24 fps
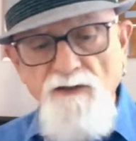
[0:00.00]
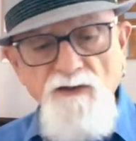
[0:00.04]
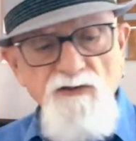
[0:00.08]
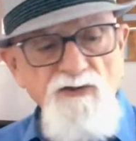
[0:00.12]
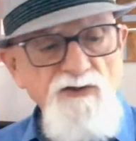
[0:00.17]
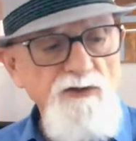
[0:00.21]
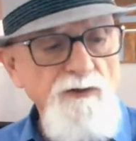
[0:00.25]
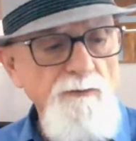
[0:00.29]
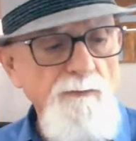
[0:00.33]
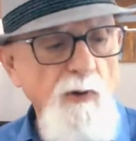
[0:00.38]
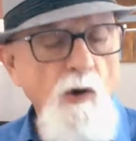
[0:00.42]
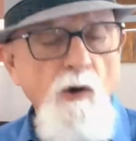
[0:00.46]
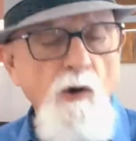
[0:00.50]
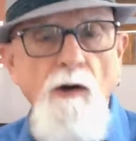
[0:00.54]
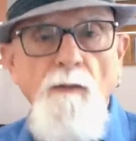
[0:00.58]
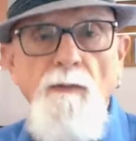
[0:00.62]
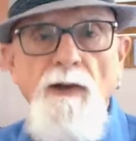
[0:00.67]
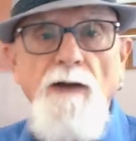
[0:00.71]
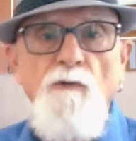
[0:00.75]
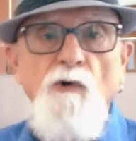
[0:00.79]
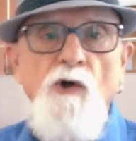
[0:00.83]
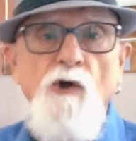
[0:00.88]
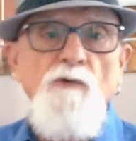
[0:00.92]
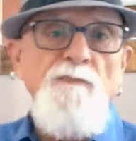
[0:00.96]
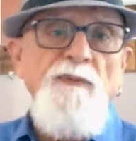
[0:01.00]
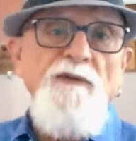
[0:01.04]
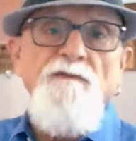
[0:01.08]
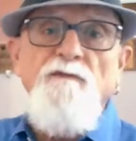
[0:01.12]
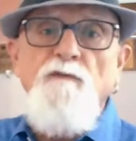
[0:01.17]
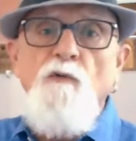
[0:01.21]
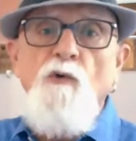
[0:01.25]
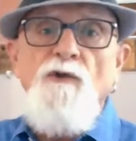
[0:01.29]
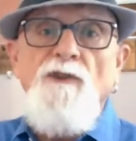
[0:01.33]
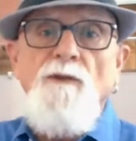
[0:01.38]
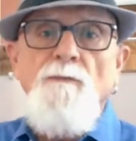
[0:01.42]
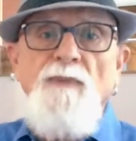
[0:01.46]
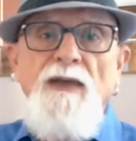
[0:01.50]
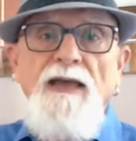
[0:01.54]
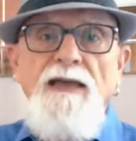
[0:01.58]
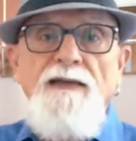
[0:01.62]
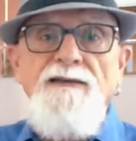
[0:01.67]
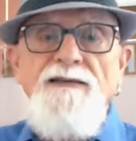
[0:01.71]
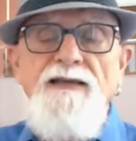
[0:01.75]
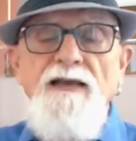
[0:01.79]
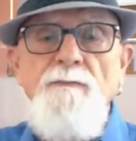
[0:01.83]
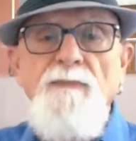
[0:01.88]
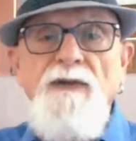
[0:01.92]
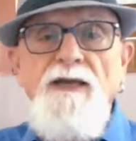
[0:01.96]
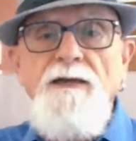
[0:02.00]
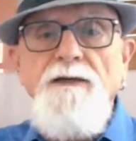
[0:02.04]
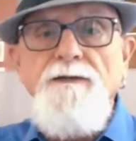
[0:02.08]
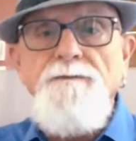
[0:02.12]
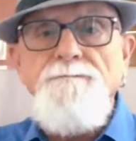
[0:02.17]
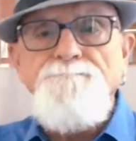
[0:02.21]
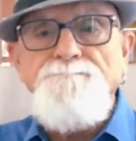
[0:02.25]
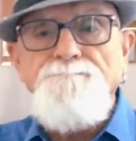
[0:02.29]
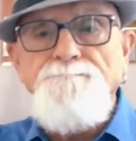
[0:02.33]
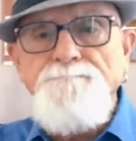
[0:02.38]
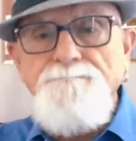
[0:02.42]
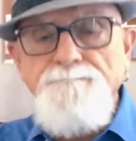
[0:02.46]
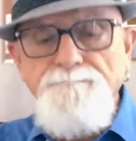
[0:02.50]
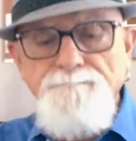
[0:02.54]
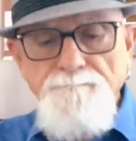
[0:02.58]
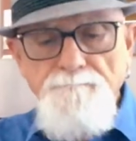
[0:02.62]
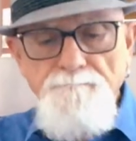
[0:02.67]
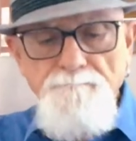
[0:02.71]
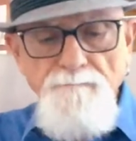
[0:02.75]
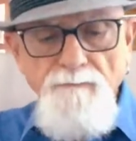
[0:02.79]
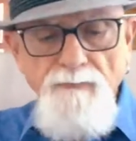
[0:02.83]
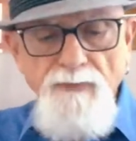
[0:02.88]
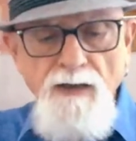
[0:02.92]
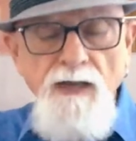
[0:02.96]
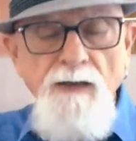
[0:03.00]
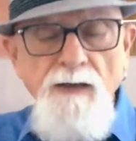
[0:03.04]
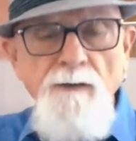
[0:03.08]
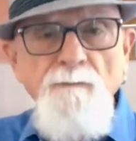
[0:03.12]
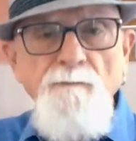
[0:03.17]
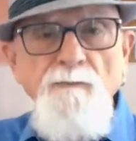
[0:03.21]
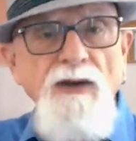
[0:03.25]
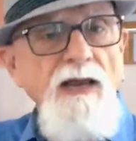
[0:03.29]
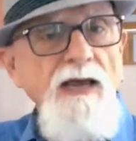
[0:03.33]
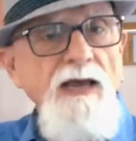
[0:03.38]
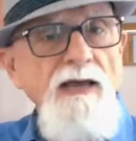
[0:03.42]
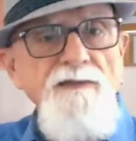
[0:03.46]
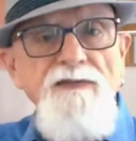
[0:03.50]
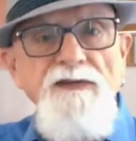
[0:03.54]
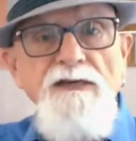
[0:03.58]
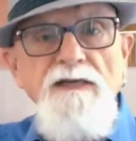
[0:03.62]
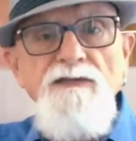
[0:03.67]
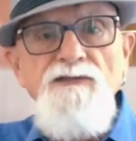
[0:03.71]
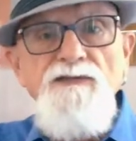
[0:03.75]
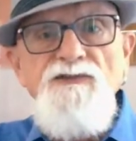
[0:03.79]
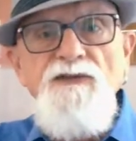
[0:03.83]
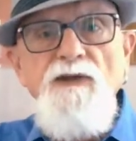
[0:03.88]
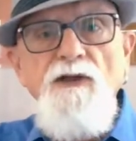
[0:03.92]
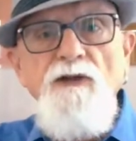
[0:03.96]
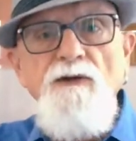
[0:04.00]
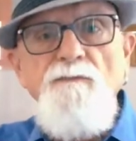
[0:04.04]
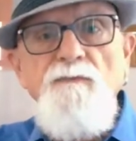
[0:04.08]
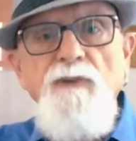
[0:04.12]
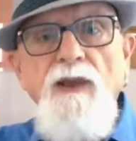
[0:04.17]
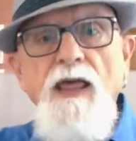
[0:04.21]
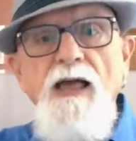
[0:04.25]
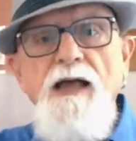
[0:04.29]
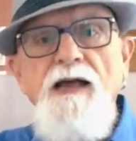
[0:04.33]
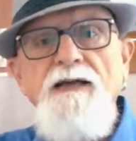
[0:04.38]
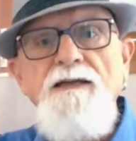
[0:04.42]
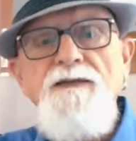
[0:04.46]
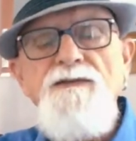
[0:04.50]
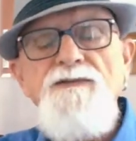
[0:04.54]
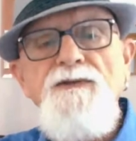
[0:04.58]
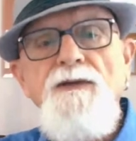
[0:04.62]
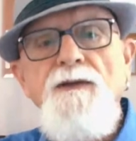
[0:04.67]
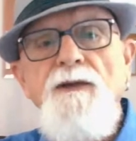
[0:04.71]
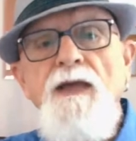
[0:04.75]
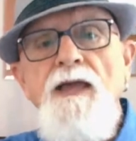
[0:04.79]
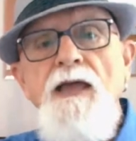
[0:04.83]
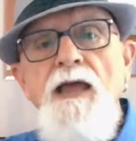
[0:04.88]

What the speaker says: This is a poem I wrote before the pandemic, but I think it still applies.